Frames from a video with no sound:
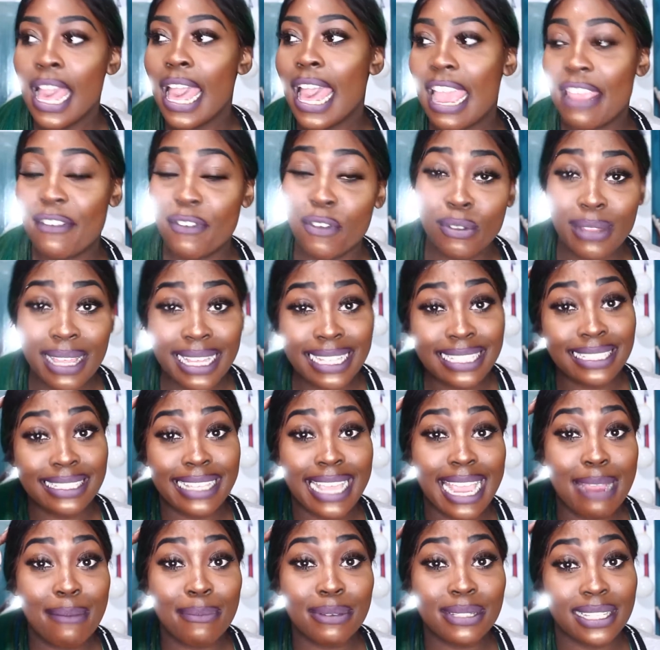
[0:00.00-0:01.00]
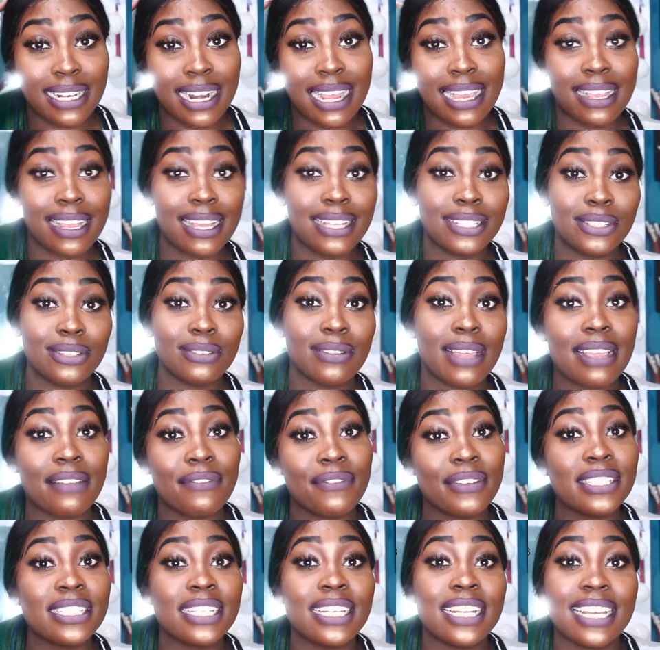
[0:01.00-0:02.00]
And if you like scammers, and I guess you like
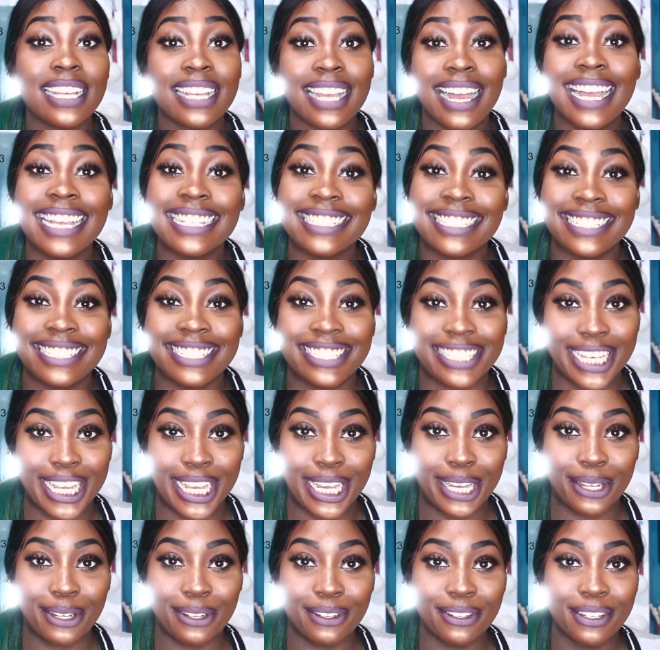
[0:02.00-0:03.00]
visiting guys in jail.